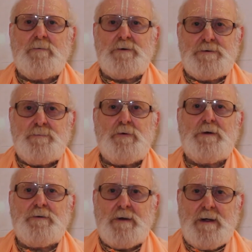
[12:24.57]
We should
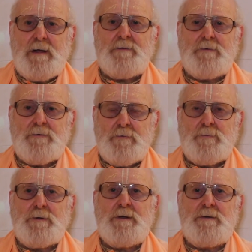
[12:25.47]
preach together. So
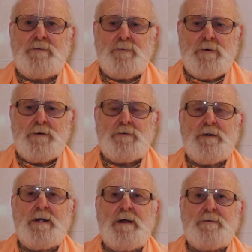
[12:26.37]
please preach
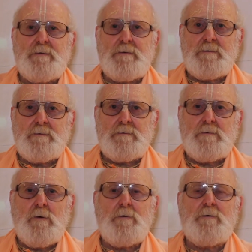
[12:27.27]
together and
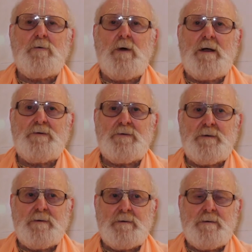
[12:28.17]
go to the West.
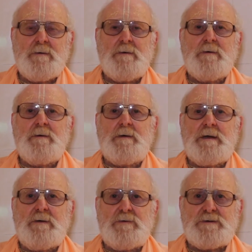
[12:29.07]
And
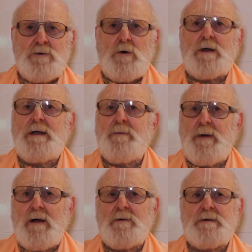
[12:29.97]
he was talking
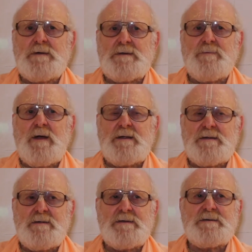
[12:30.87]
about, and he said, my
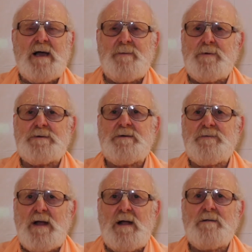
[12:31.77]
disciples
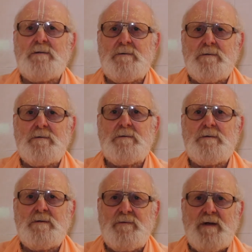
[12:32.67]
have not
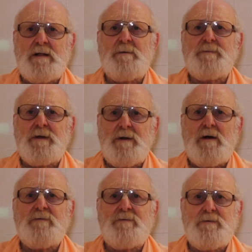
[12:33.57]
developed
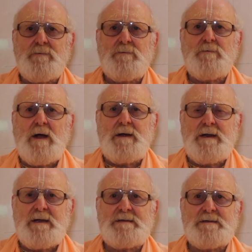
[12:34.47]
enough. I
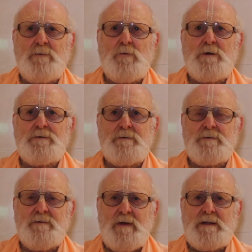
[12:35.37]
need someone to
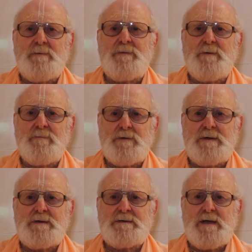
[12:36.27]
develop them.
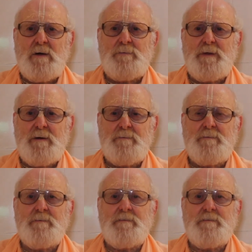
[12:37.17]
Please help them.